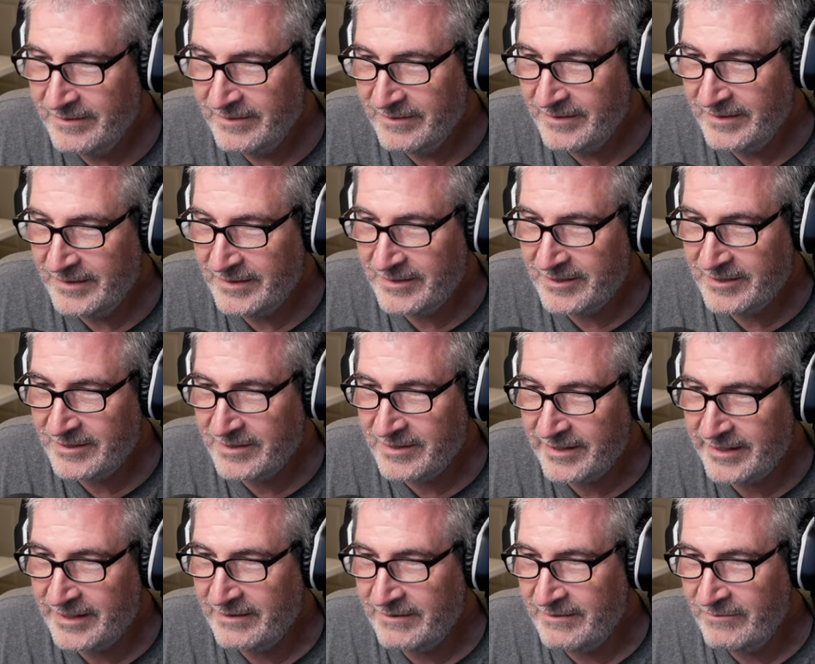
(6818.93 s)
It's
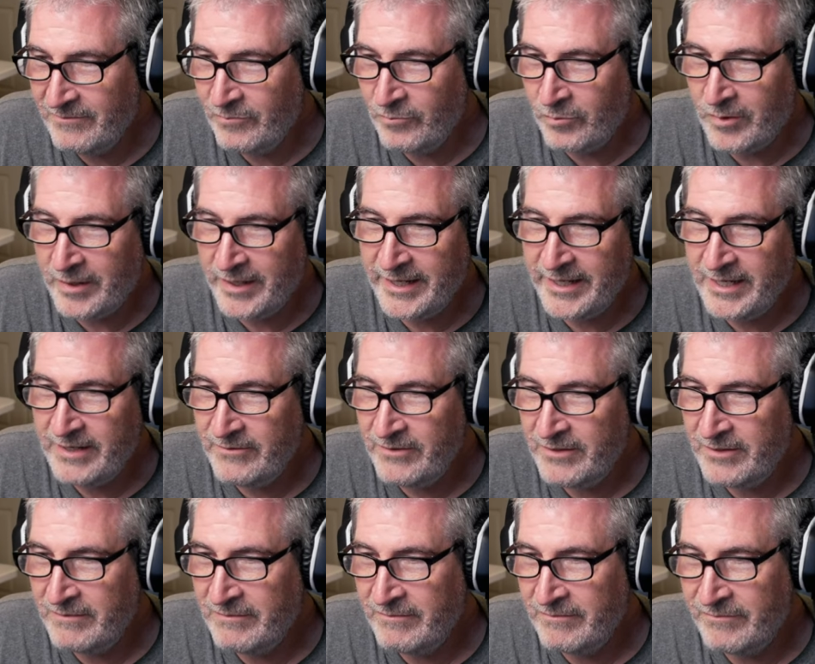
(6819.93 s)
like, why
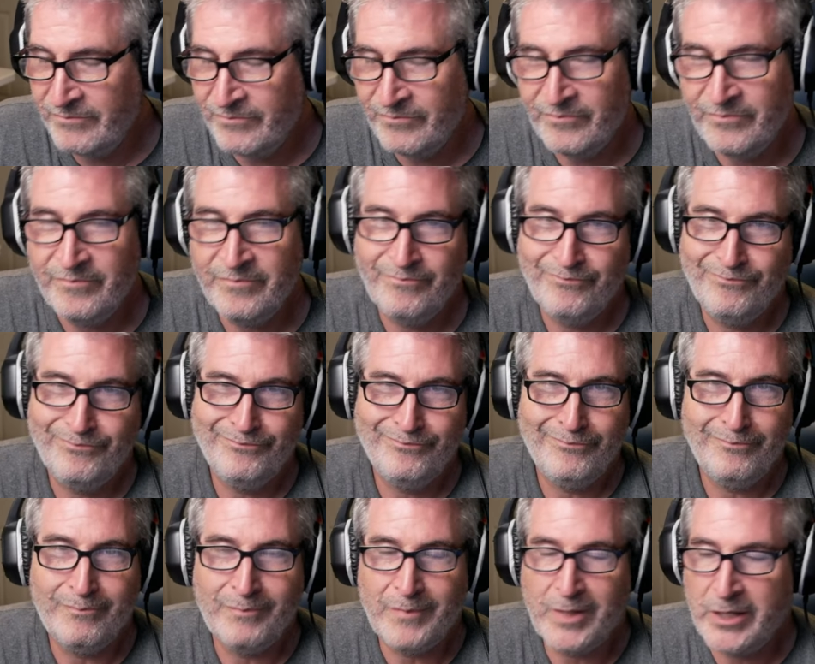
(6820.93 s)
even
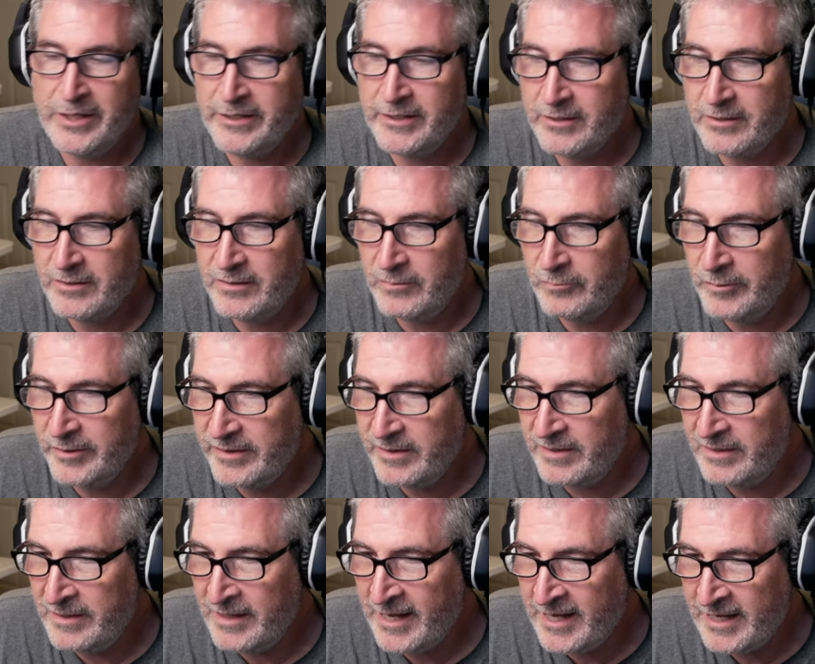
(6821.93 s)
moniker with the
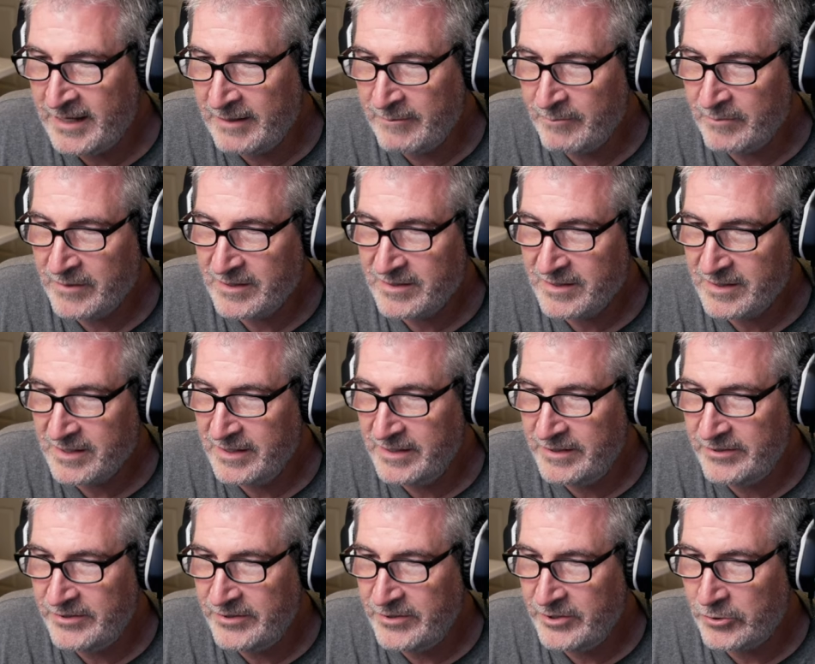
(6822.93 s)
name? That's kind
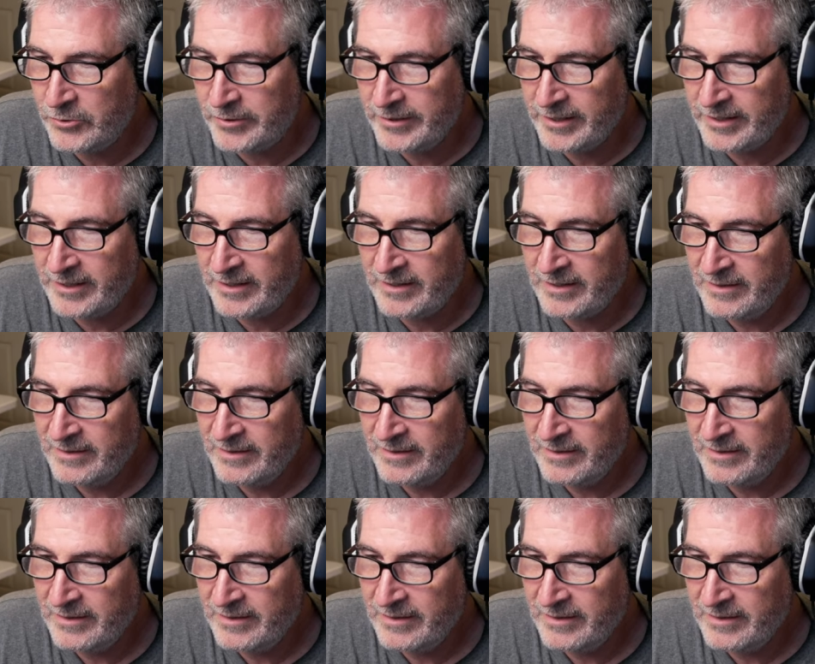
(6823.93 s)
of dorky.